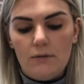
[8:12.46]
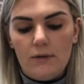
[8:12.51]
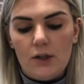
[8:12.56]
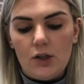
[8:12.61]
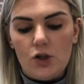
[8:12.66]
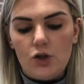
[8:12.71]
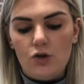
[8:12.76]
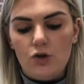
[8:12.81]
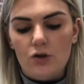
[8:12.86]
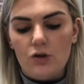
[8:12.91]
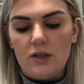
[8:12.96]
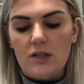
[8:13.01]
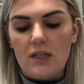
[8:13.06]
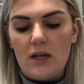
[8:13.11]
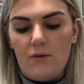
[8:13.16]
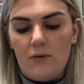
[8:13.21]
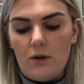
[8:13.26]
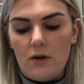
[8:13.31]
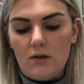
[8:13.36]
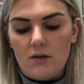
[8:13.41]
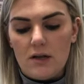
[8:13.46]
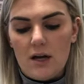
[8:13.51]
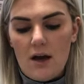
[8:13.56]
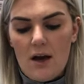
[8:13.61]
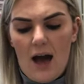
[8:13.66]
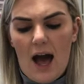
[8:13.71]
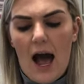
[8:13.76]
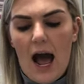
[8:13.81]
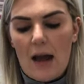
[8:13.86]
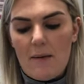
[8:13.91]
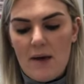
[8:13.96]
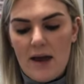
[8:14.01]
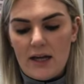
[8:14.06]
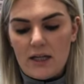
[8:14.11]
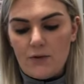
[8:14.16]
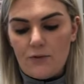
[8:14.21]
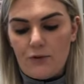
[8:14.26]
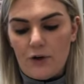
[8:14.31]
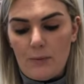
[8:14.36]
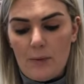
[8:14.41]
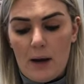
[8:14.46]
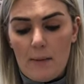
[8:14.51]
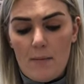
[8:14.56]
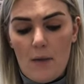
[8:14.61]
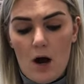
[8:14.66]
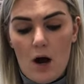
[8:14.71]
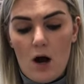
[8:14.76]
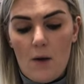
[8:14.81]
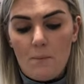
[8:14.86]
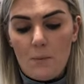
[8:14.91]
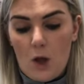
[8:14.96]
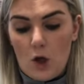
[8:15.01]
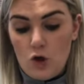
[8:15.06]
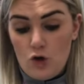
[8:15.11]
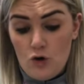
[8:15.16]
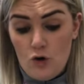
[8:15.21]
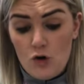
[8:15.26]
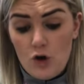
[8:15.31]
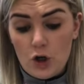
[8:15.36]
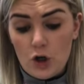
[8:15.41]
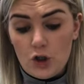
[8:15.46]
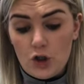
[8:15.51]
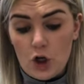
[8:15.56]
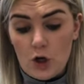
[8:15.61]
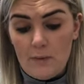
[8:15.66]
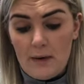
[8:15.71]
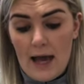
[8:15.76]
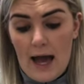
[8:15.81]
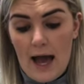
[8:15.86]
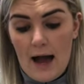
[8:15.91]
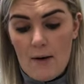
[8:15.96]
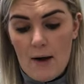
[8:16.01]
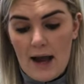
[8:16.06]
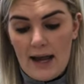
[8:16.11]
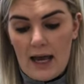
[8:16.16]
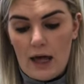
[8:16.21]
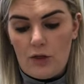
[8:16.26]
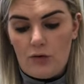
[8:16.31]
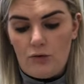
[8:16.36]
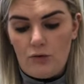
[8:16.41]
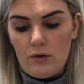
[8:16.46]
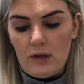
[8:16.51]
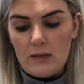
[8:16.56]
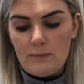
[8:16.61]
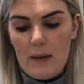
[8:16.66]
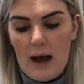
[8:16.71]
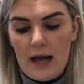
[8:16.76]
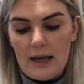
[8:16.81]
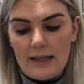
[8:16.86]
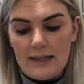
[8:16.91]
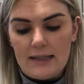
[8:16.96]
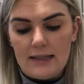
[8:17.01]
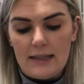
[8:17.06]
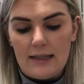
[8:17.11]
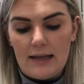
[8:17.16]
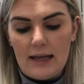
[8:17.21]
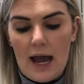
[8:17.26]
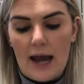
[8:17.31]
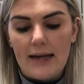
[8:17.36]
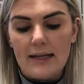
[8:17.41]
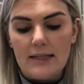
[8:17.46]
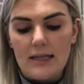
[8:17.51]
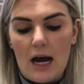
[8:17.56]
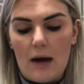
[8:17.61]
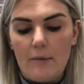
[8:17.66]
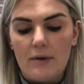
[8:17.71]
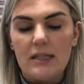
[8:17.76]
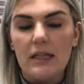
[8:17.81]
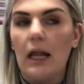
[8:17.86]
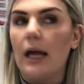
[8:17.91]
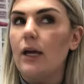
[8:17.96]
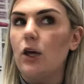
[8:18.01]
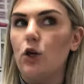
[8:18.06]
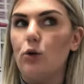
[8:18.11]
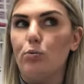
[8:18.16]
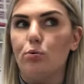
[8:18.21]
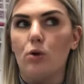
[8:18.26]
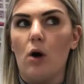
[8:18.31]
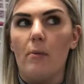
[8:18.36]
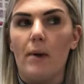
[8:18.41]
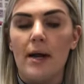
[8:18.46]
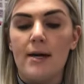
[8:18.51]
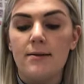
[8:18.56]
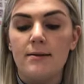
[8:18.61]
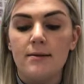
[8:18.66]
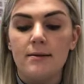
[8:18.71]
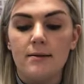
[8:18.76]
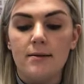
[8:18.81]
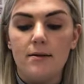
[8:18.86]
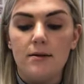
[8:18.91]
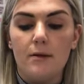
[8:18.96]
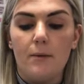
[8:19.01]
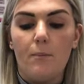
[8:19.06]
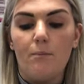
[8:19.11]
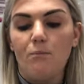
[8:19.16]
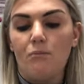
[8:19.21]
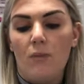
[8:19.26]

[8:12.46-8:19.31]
Flint's jaw stiffened. I'm here to free my ma, and you're going to show me how I get through this palace to the ice towers like you promised.